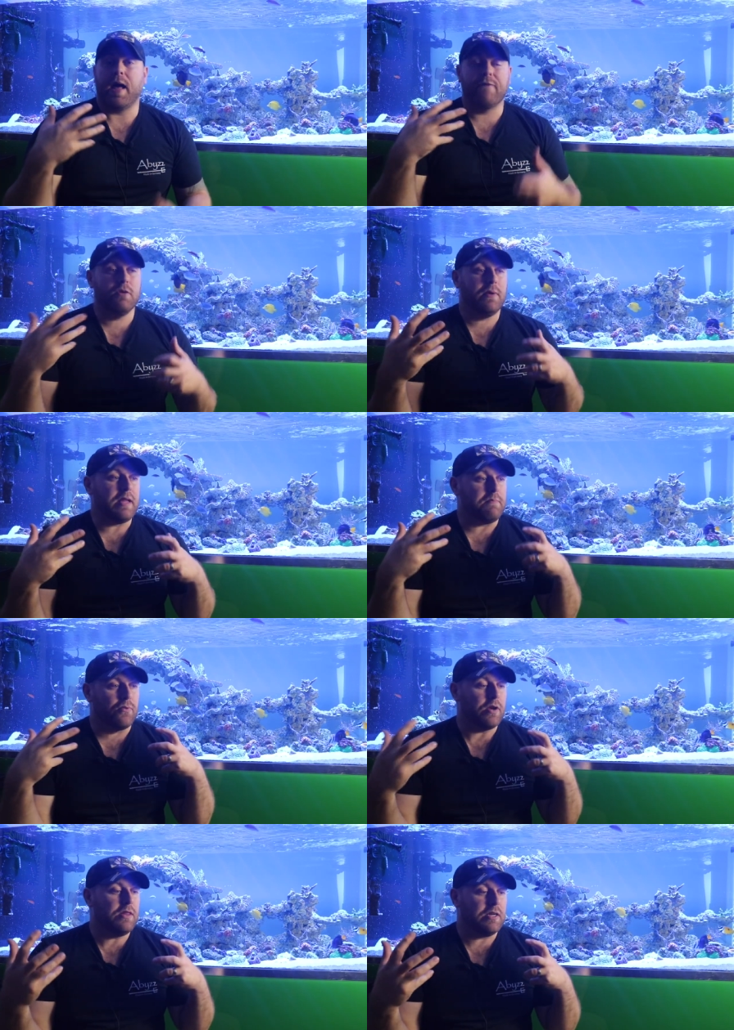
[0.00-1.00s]
everybody
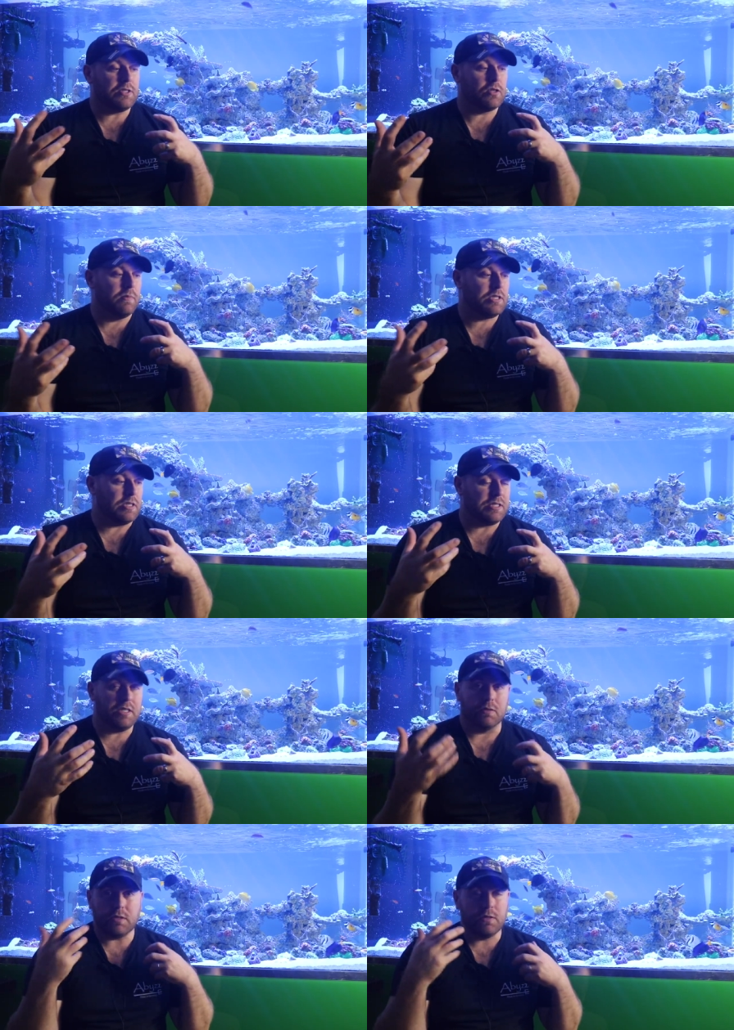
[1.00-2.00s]
breathing so much uh,
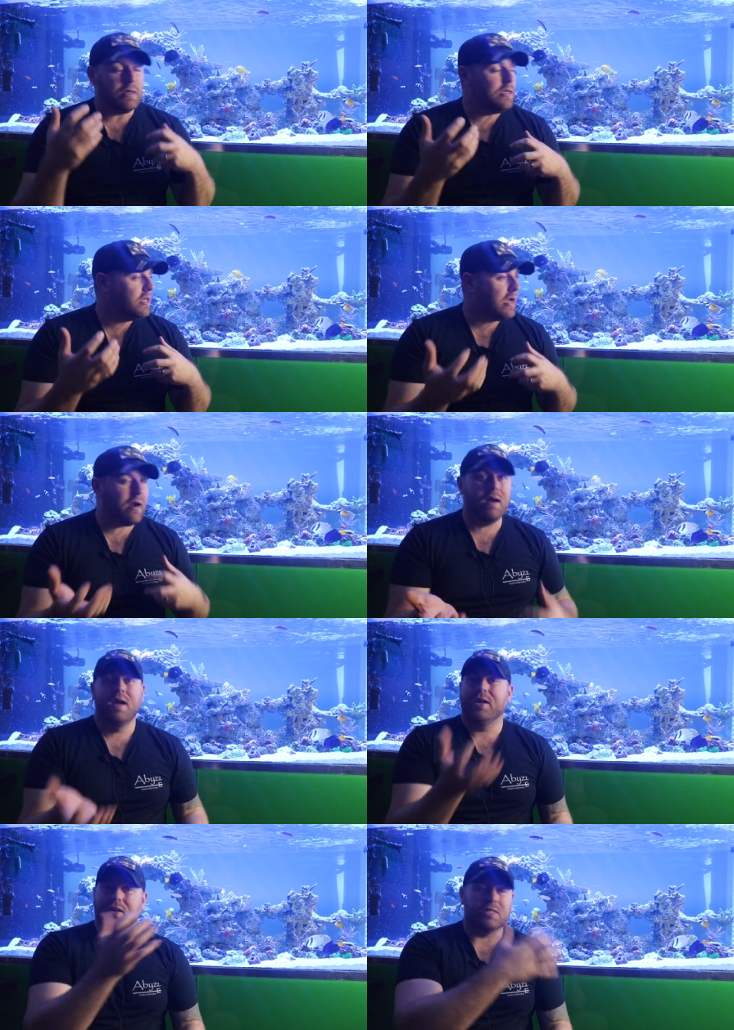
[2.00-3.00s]
CO2 into the air,
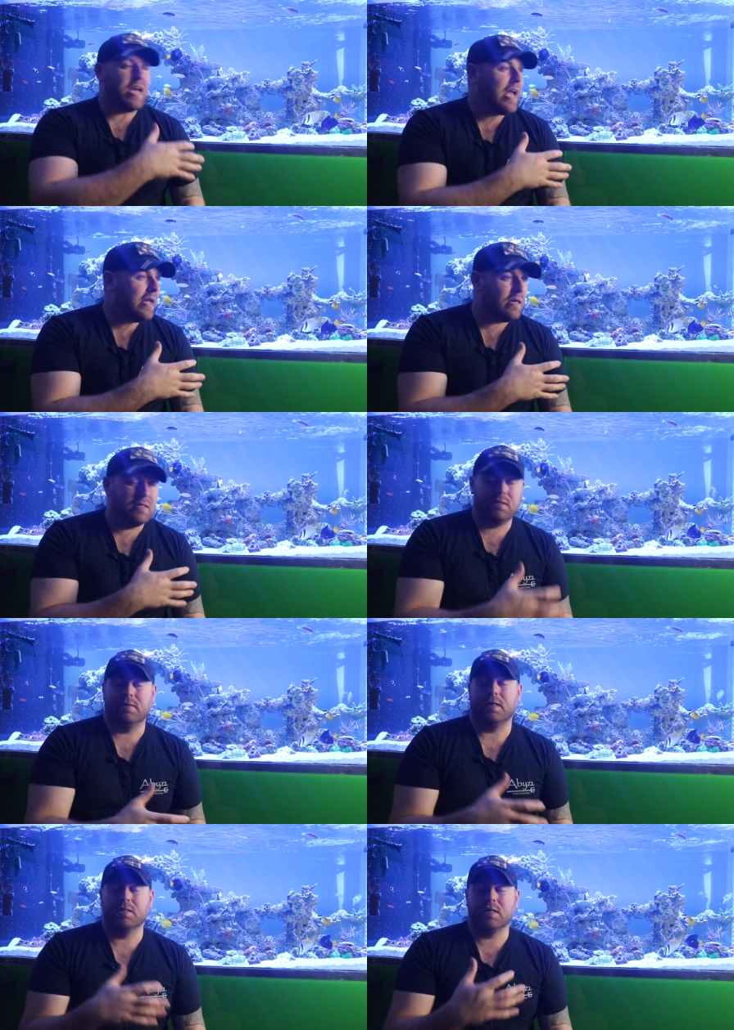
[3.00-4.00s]
your tank is,
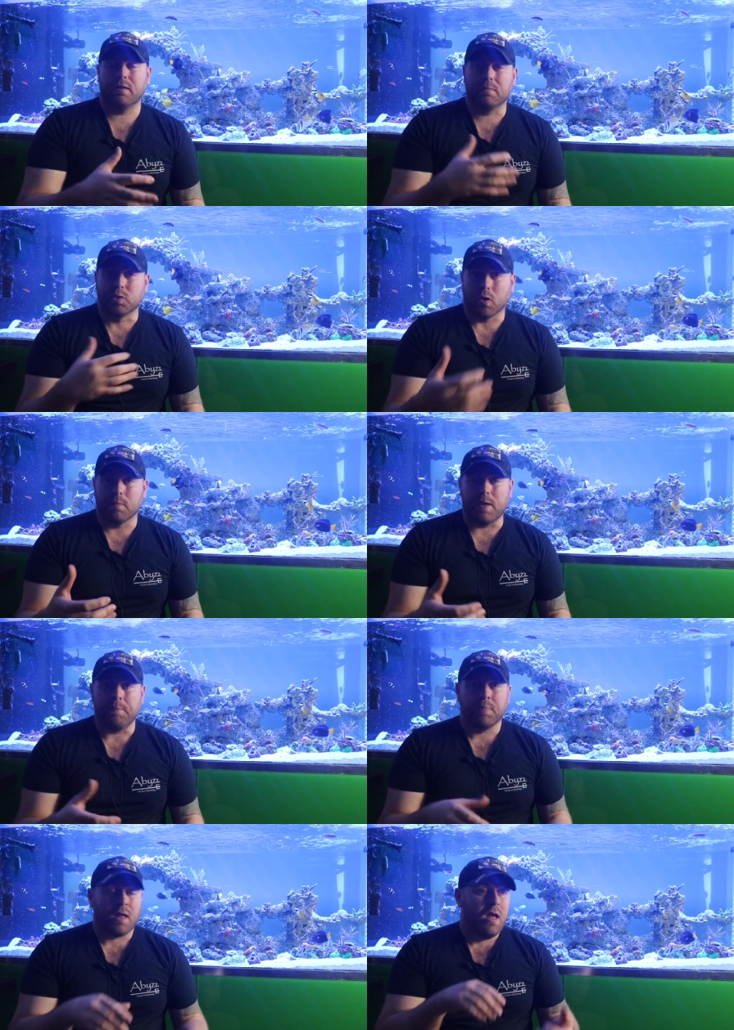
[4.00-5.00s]
uh, is gonna absorb
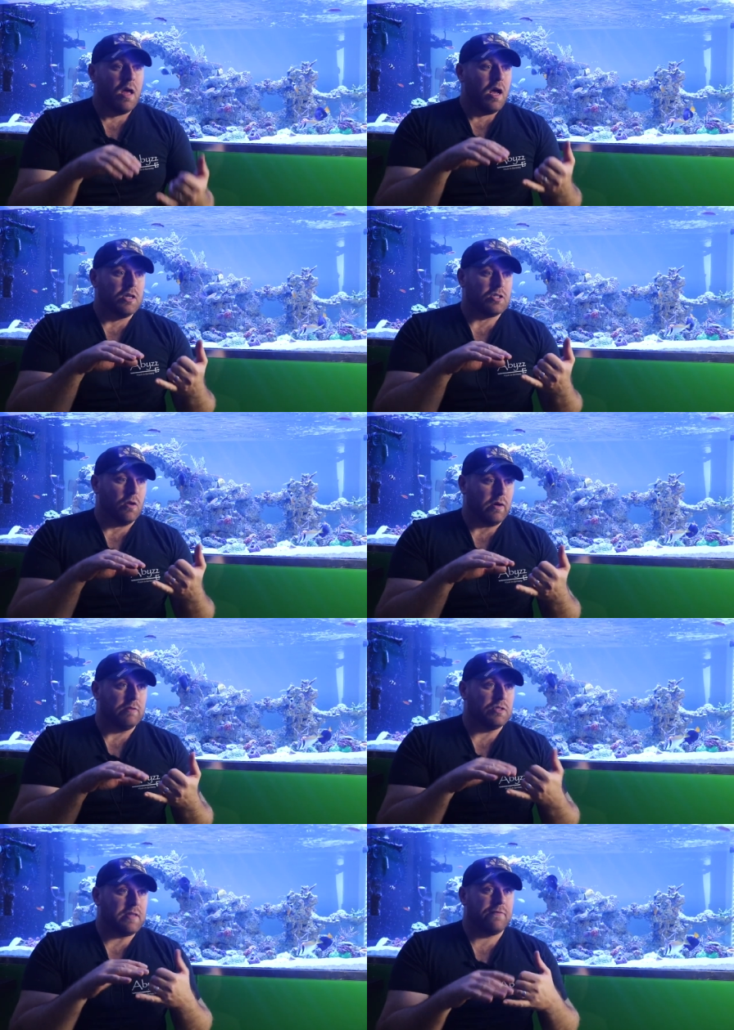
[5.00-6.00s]
it. So it
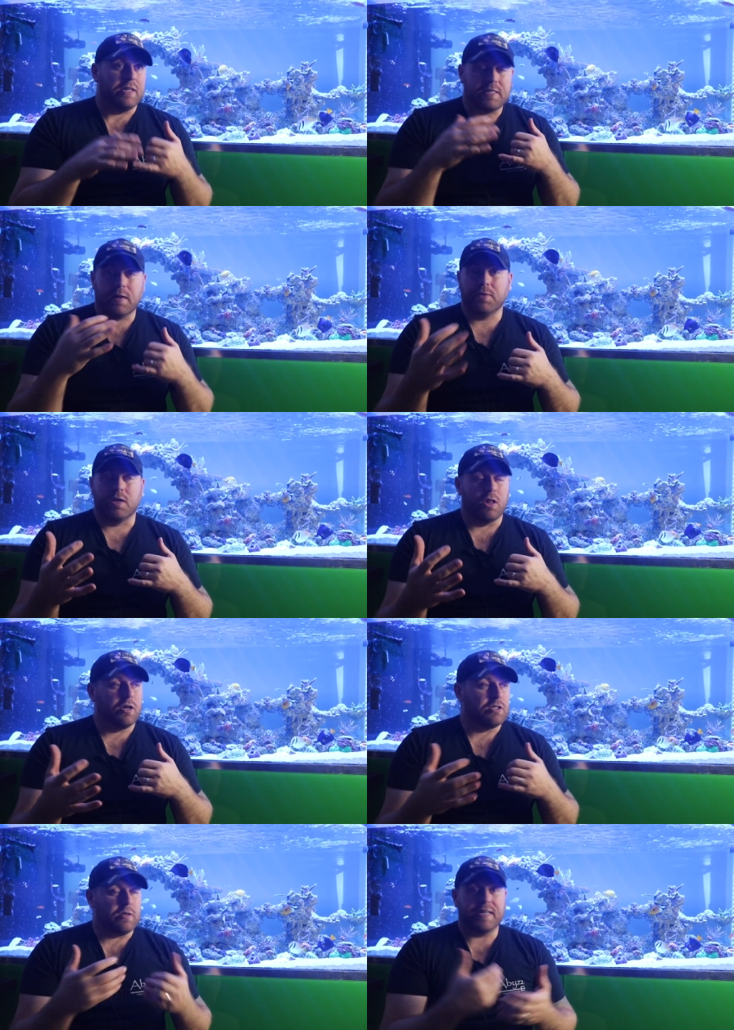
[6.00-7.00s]
was definitely something to
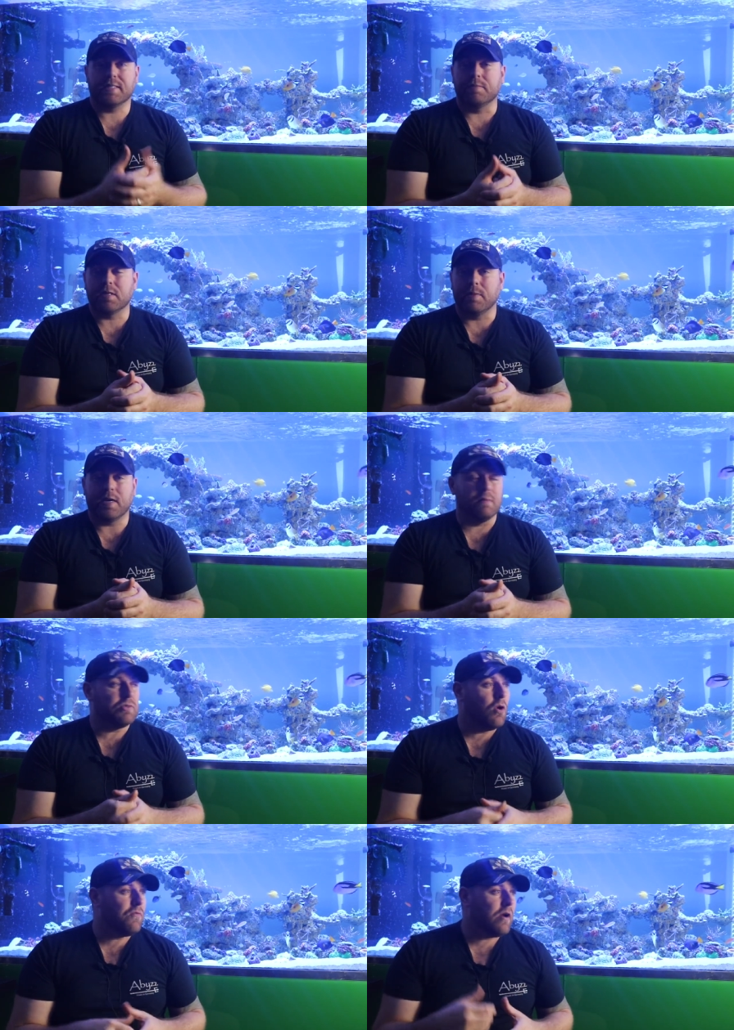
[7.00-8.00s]
learn. So next time somebody
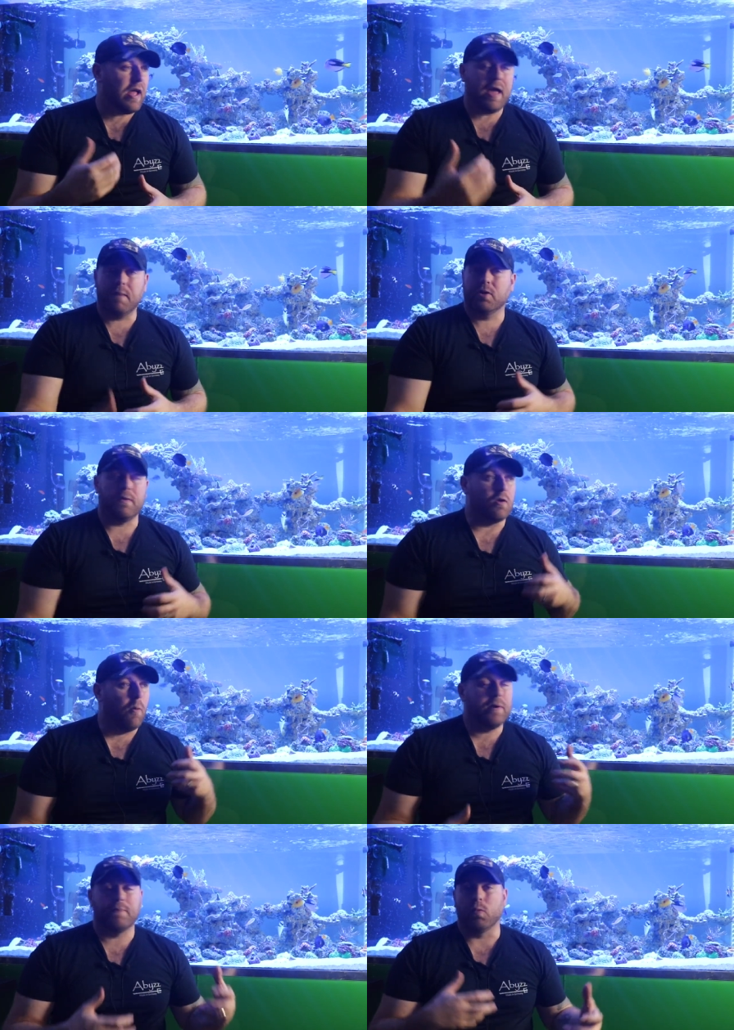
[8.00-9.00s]
comes over, A, I'm gonna
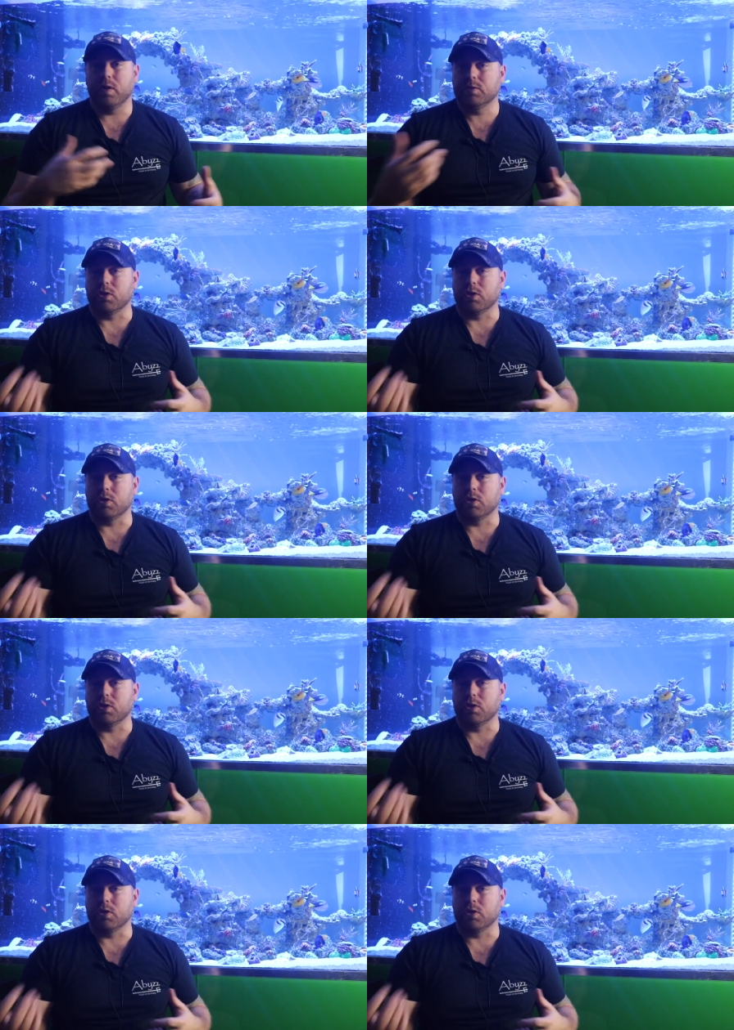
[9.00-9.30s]
open up the windows and